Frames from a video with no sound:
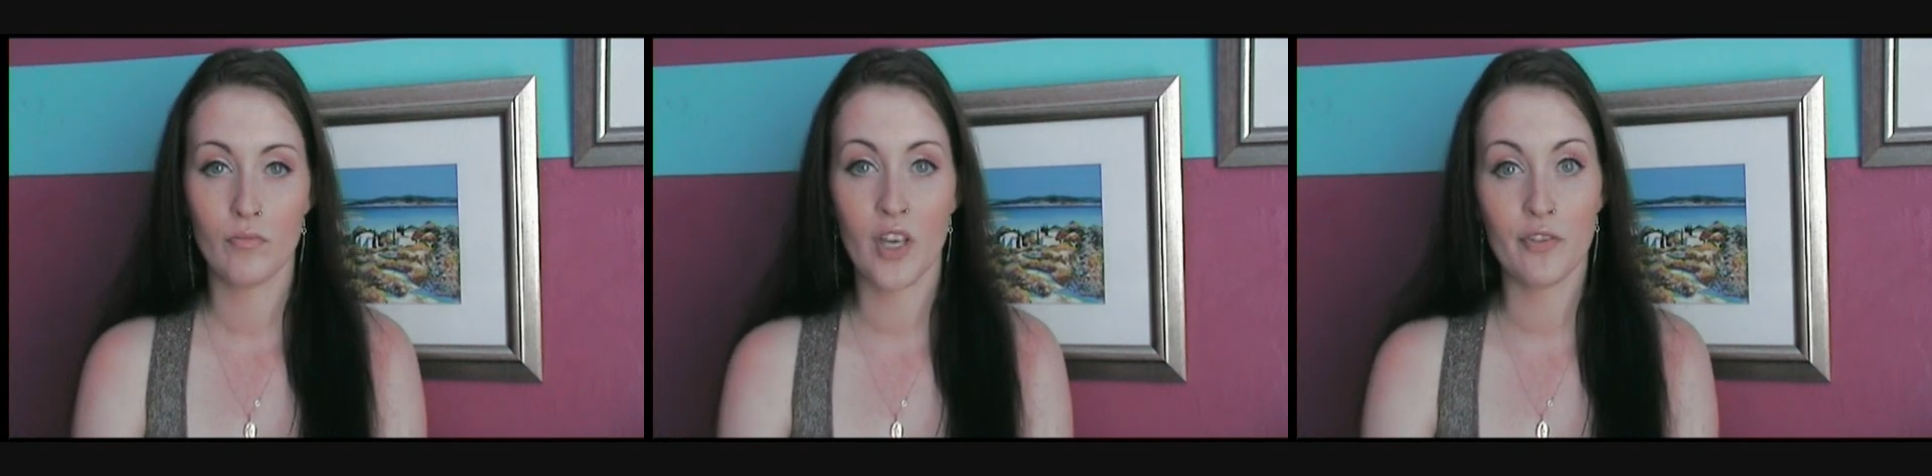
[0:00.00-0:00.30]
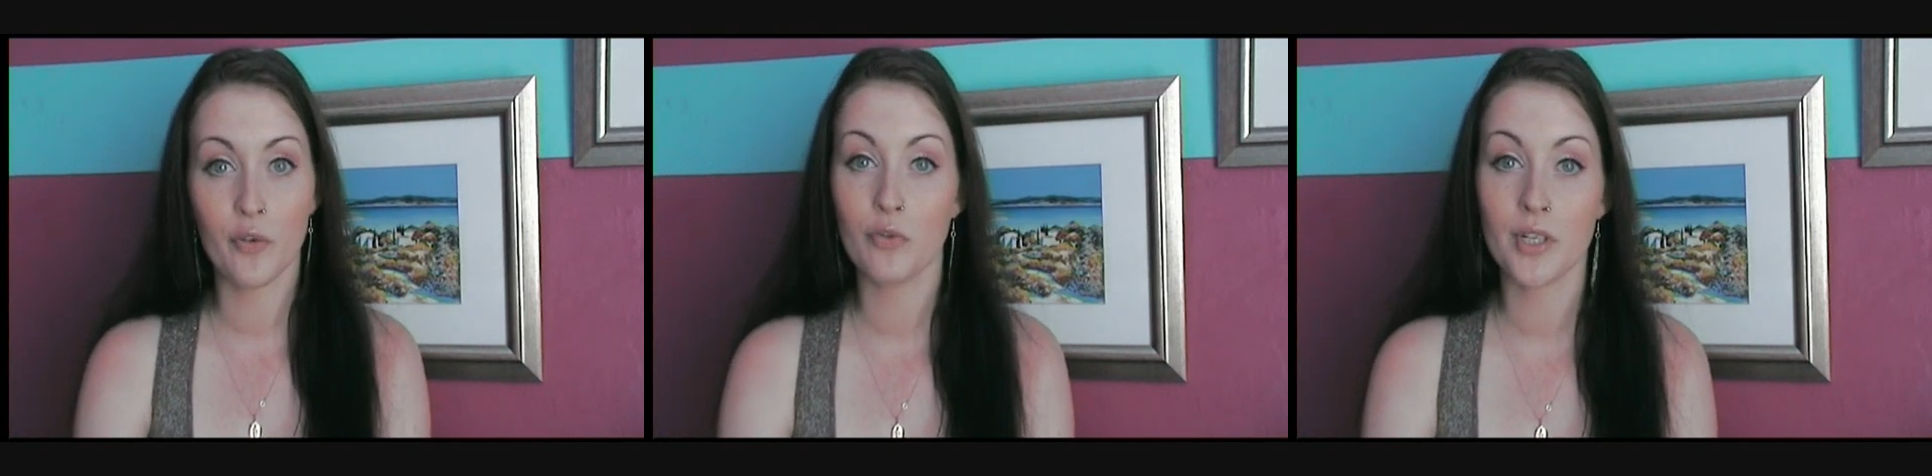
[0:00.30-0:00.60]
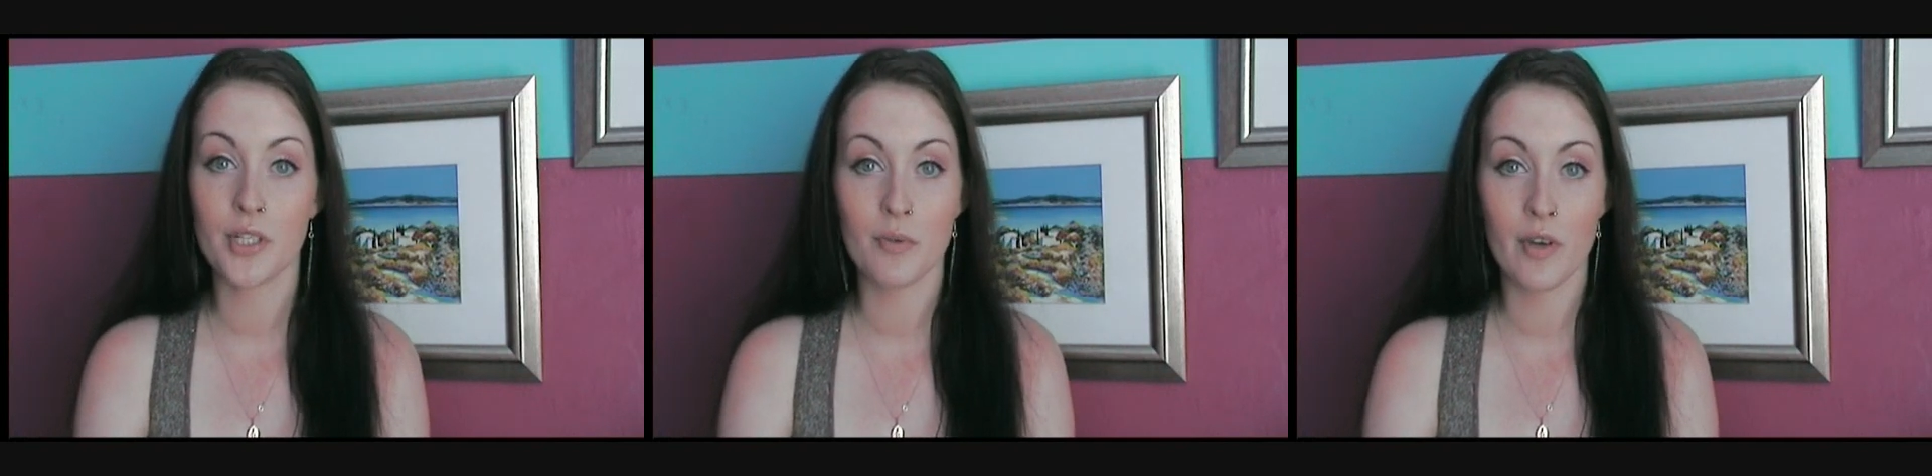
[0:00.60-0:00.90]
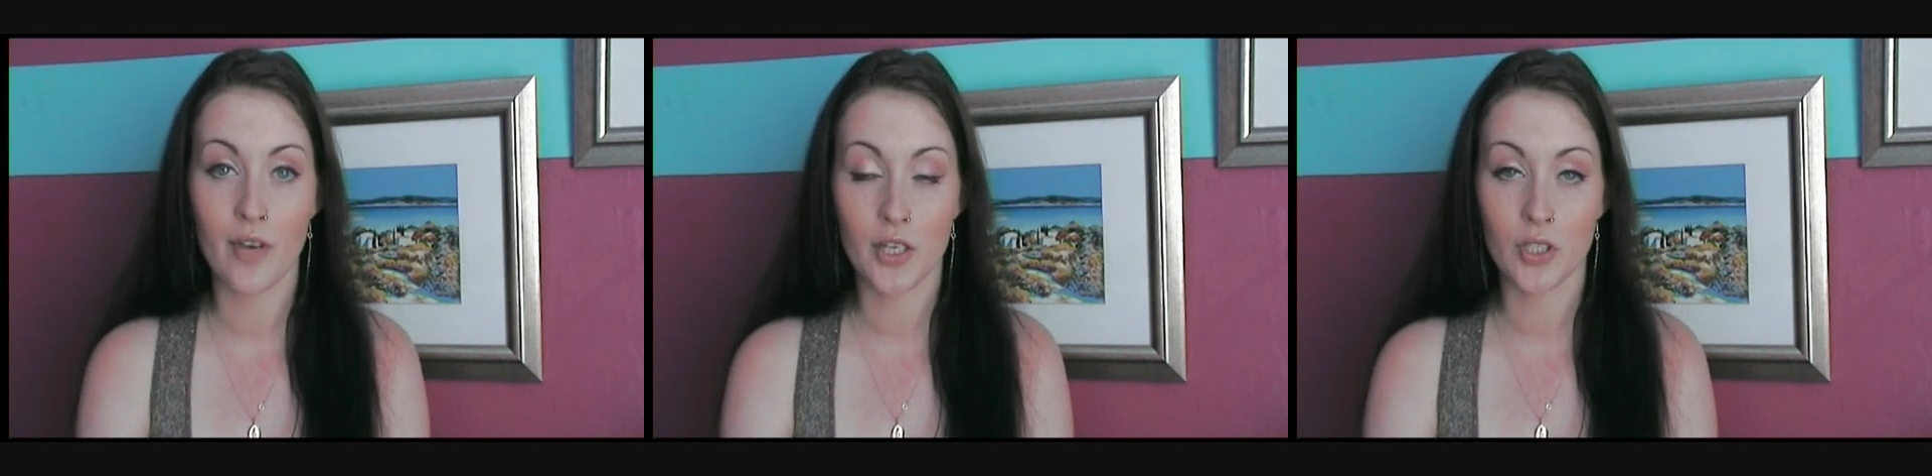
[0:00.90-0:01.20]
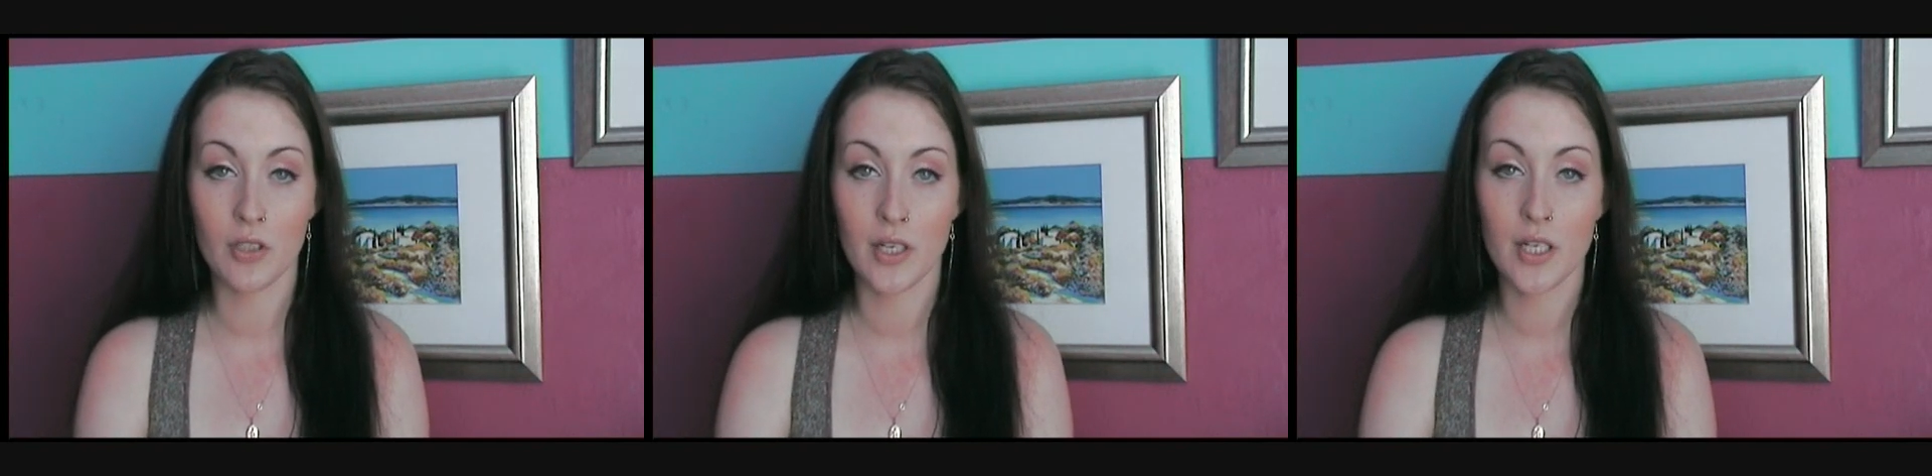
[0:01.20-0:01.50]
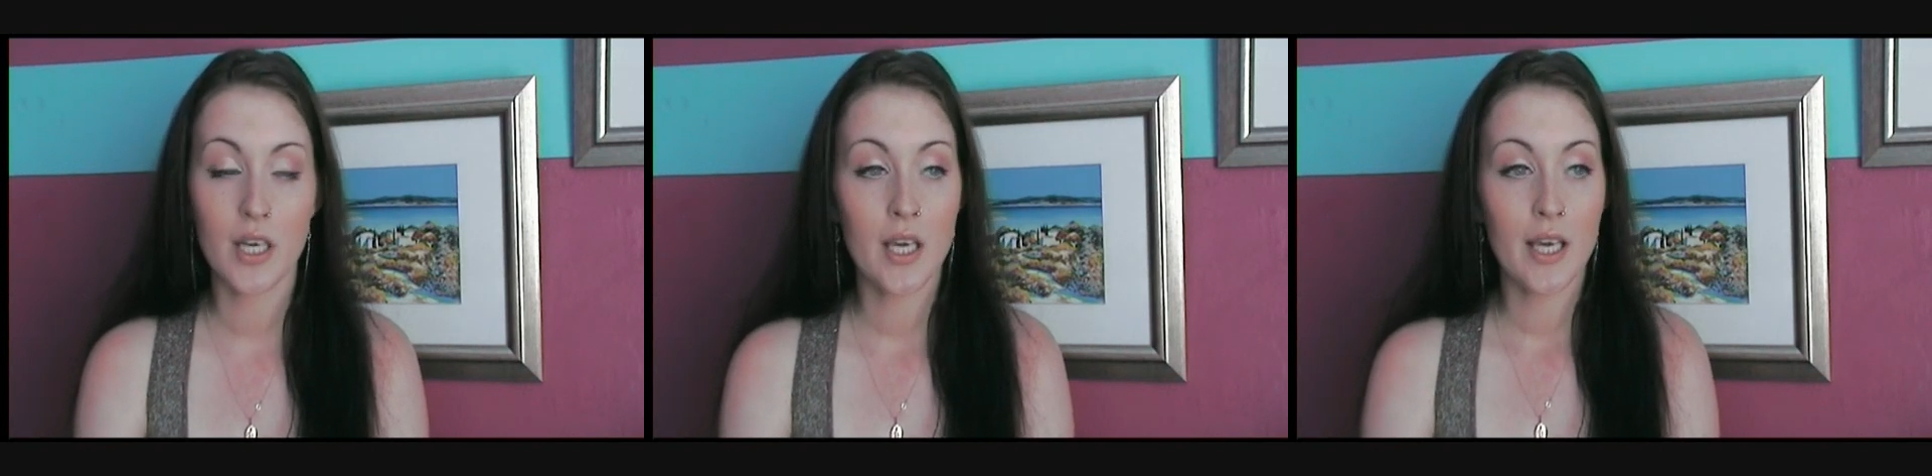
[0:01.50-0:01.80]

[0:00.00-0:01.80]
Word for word: Their full ready-to-wear fashion line